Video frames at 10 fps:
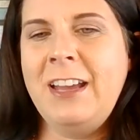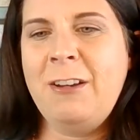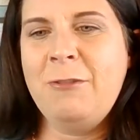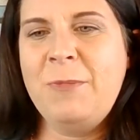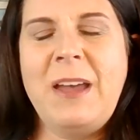
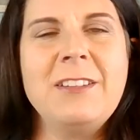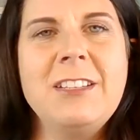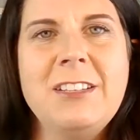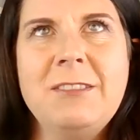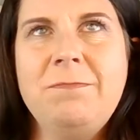I'm about
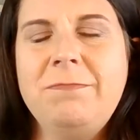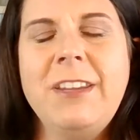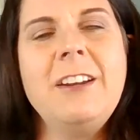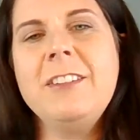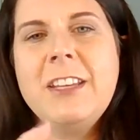to
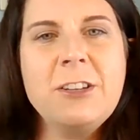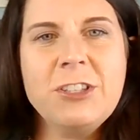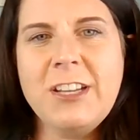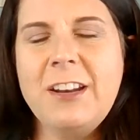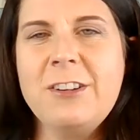get on the
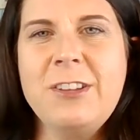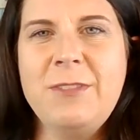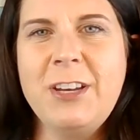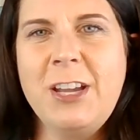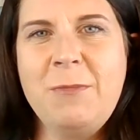interstate or
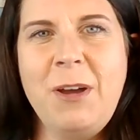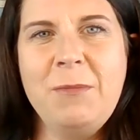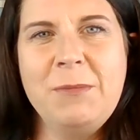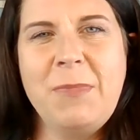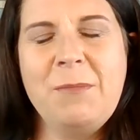something to come
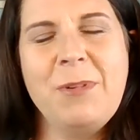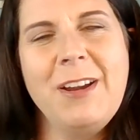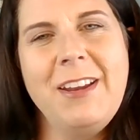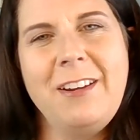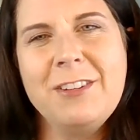home, and my
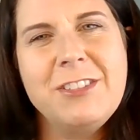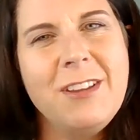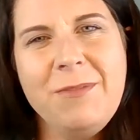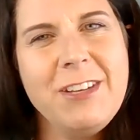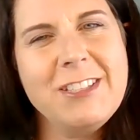brain or
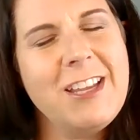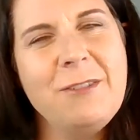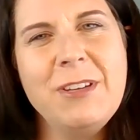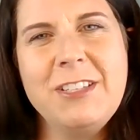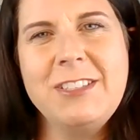something
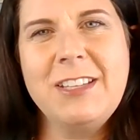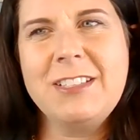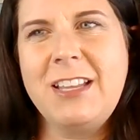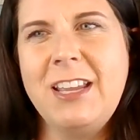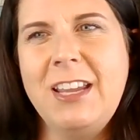inside me just
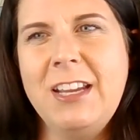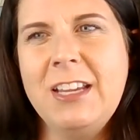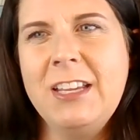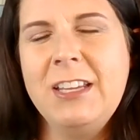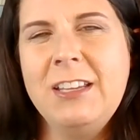says, like,
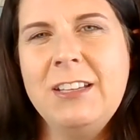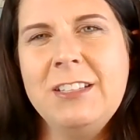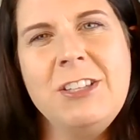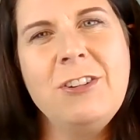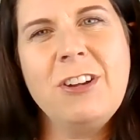
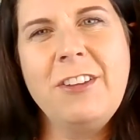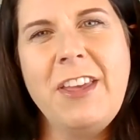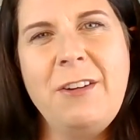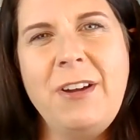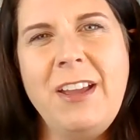don't go
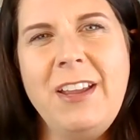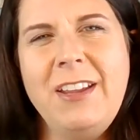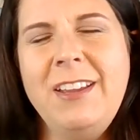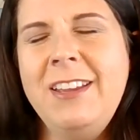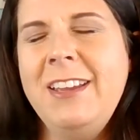that
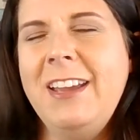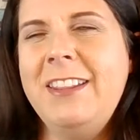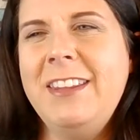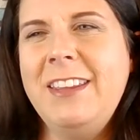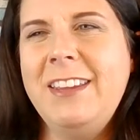way.
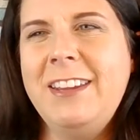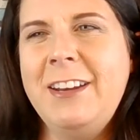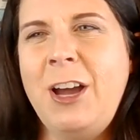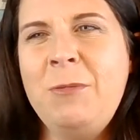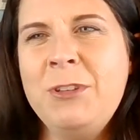And
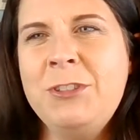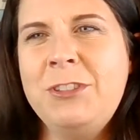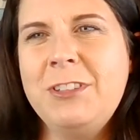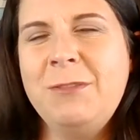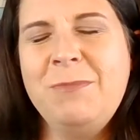then
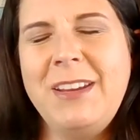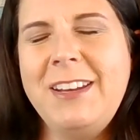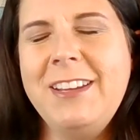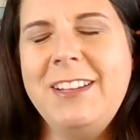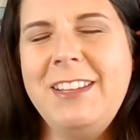almost
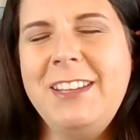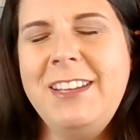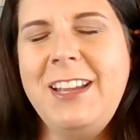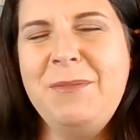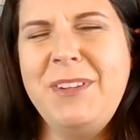
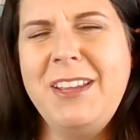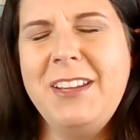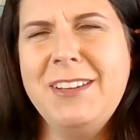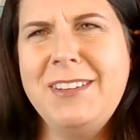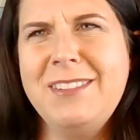immediately, I'm
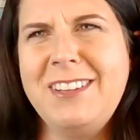like,